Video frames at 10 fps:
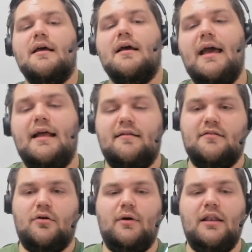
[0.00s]
and
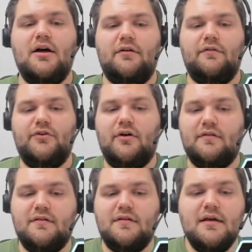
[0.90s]
so a lot of
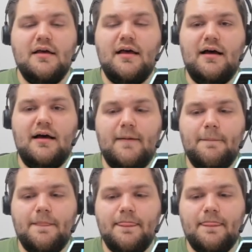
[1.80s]
draws.
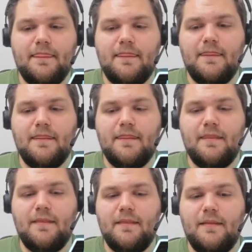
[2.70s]
Um,
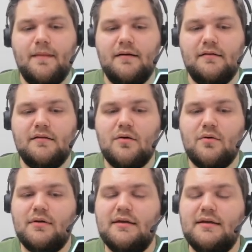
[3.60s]

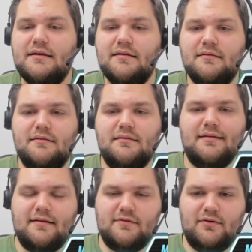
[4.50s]
so he
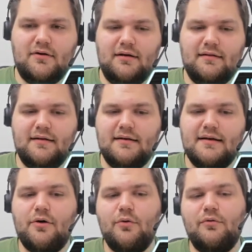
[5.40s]
decides to call, I said.
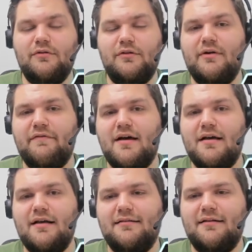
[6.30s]
Now the river
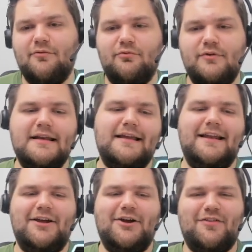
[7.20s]
is a really
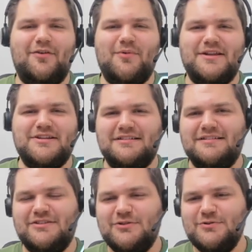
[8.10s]

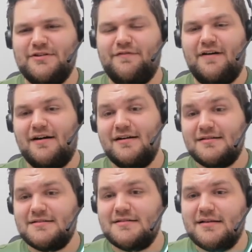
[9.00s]
inconsequential deuce of
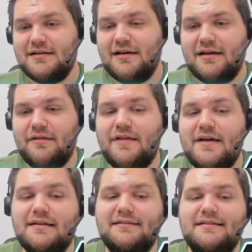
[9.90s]
hearts
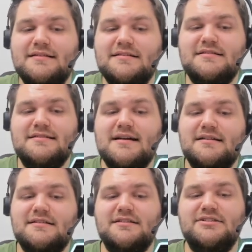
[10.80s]
that does
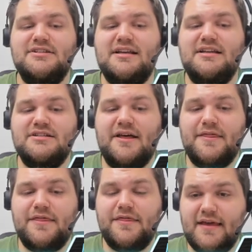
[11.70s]
not change a
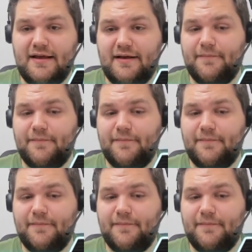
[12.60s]
thing.